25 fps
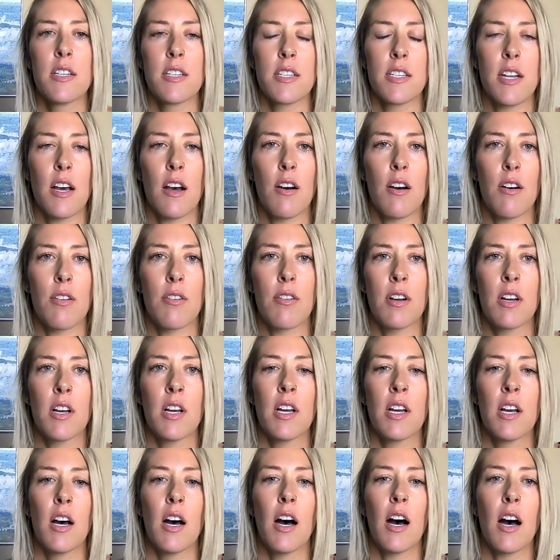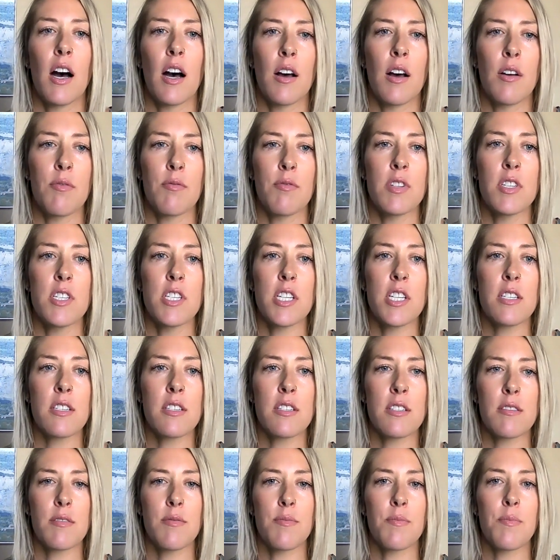So uh,
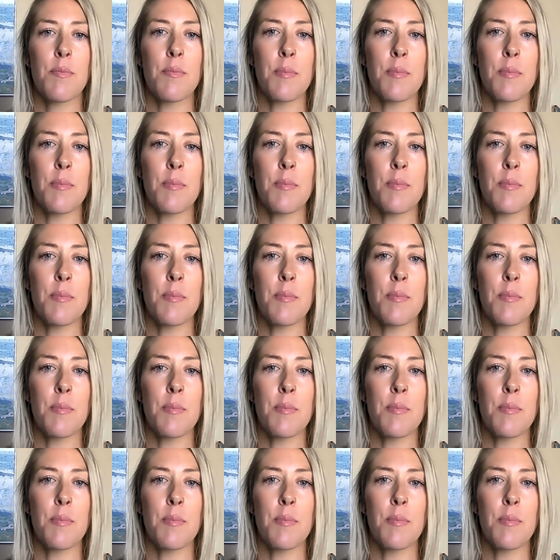just